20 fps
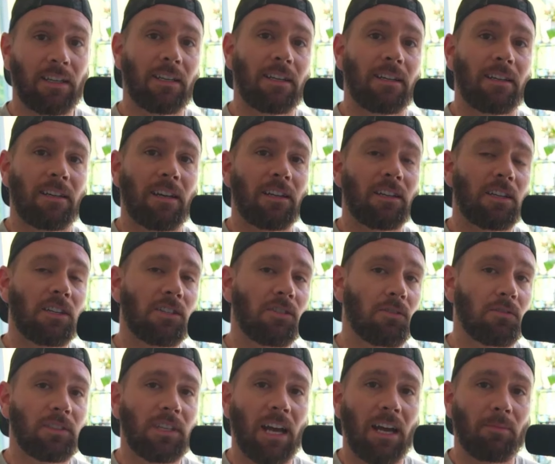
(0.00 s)
additional
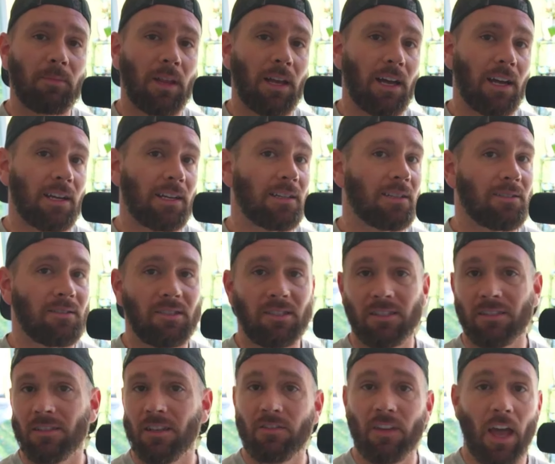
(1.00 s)
timelines
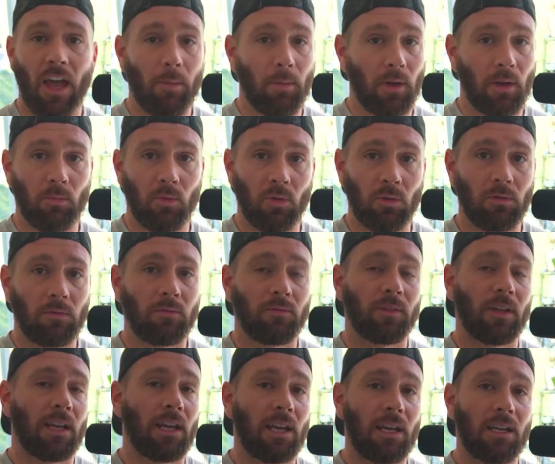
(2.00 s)
if applicable,
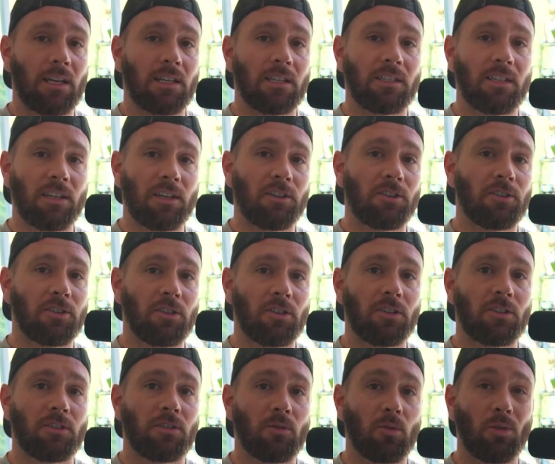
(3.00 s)
and
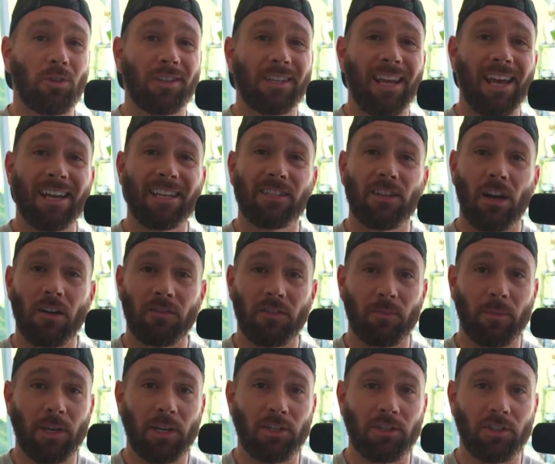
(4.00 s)
signatures or text
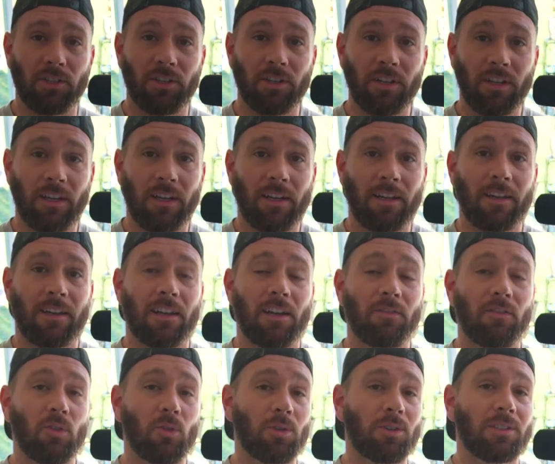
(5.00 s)
confirmation. And
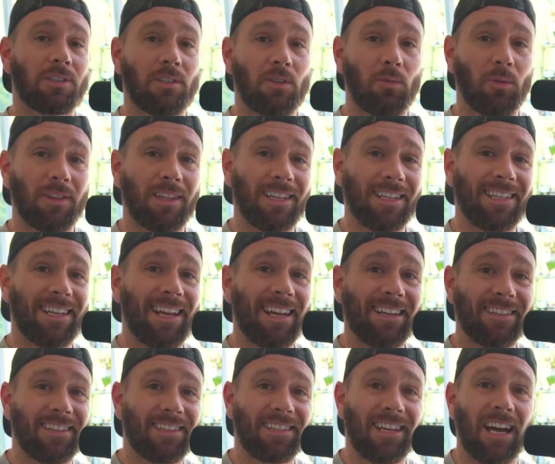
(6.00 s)
of course, you want the date
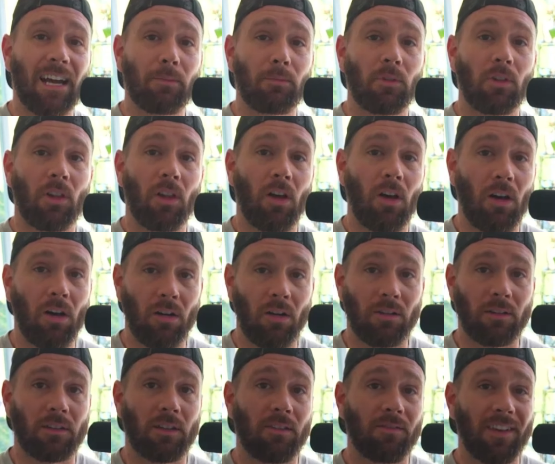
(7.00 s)
and the time
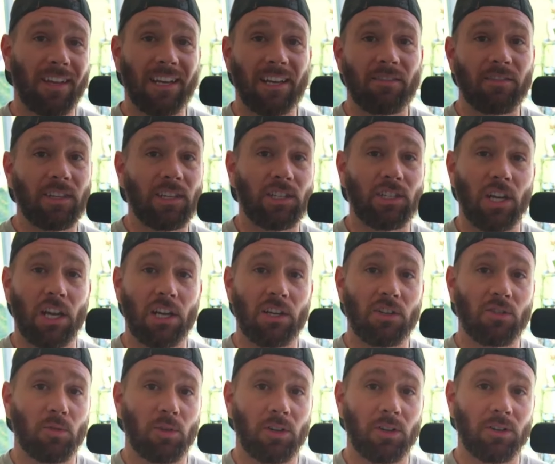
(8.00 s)
logged of any of these change
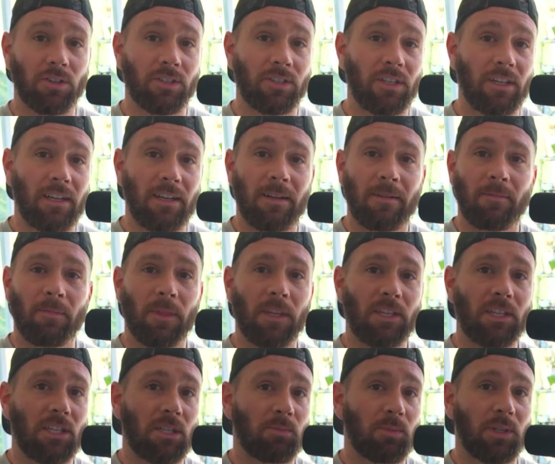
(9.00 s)
orders. This
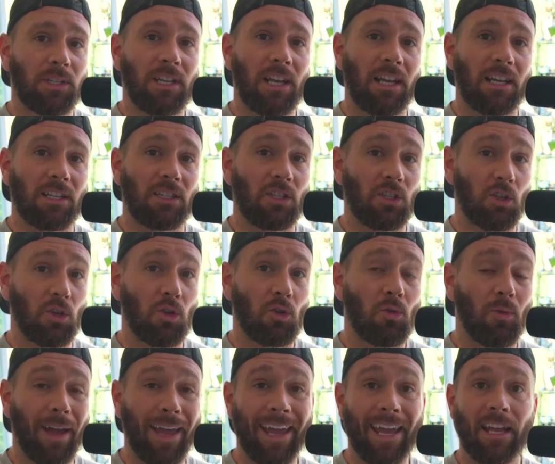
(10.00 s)
just protects
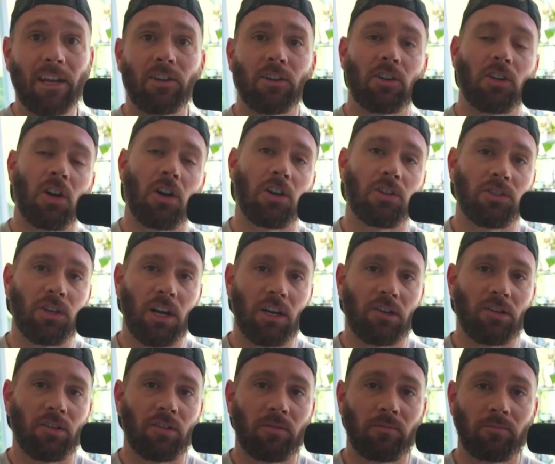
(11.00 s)
you and your contractor.